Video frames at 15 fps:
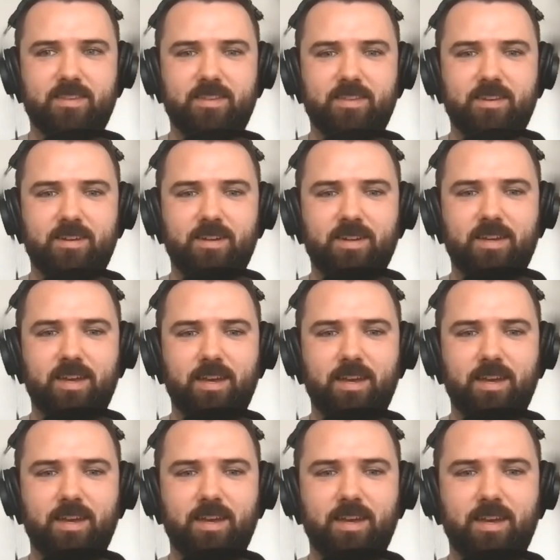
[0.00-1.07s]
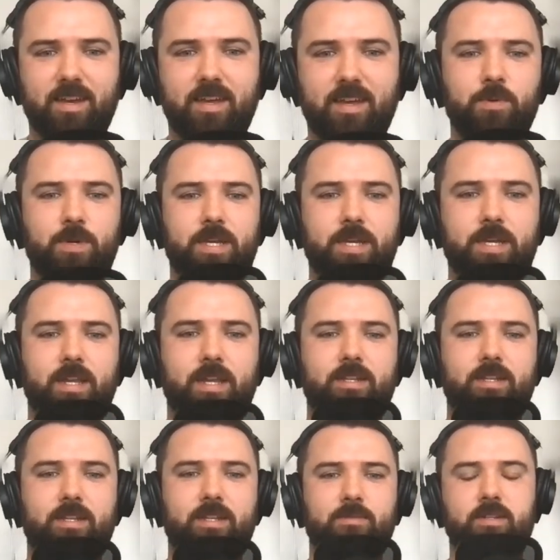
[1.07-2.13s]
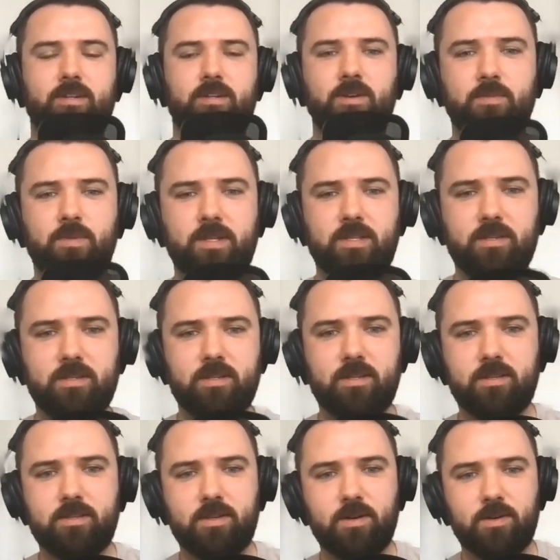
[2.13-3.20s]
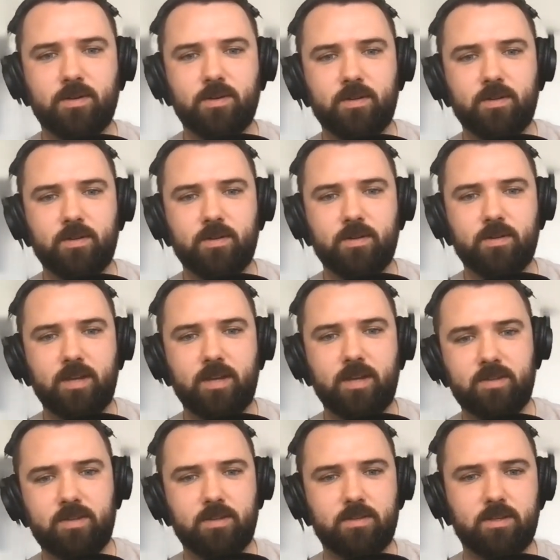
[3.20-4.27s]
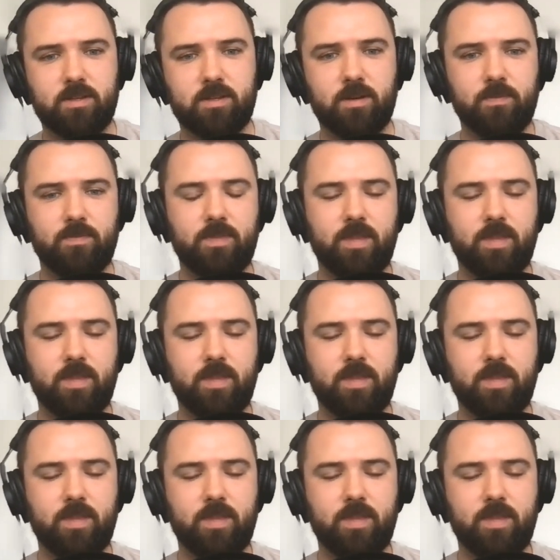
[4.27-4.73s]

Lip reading: Okay. Will we get into Big Deal or No Big Deal? So to finish up the show.